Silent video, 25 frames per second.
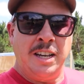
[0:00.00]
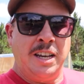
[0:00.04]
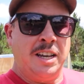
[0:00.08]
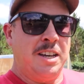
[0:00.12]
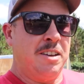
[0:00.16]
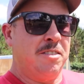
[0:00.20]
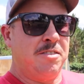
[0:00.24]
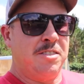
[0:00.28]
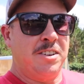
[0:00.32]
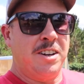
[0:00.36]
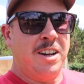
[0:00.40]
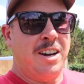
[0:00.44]

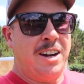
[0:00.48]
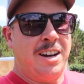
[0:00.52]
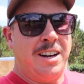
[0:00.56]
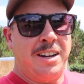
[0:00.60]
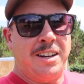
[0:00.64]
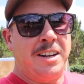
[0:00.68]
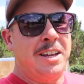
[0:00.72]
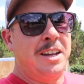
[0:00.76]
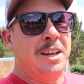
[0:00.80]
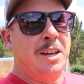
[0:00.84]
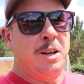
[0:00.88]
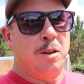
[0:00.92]
If
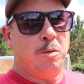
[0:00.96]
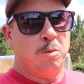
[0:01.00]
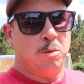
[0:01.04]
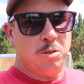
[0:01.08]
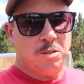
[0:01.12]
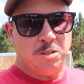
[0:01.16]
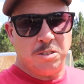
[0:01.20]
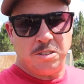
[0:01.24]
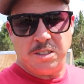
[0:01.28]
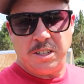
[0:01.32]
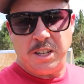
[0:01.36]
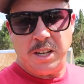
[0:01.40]
not, we'll
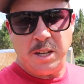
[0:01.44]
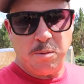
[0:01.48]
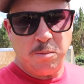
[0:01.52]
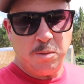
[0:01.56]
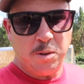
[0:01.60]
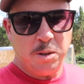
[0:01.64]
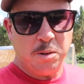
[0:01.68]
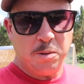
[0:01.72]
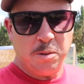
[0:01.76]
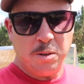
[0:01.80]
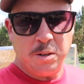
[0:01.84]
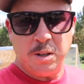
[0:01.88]
just keep
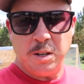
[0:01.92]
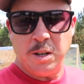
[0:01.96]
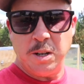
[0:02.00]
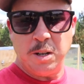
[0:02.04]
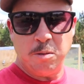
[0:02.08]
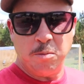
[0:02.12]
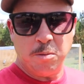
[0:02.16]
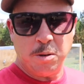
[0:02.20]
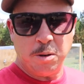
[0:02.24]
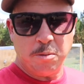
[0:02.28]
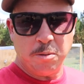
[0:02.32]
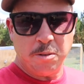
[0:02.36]
doing
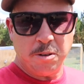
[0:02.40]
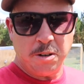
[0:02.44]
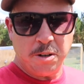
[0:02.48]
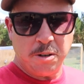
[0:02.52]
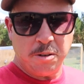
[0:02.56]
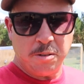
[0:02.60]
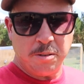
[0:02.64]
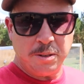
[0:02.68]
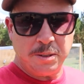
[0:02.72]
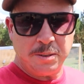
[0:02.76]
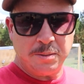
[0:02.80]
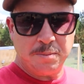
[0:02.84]
what we're
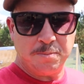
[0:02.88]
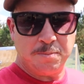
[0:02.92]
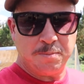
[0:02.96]
doing.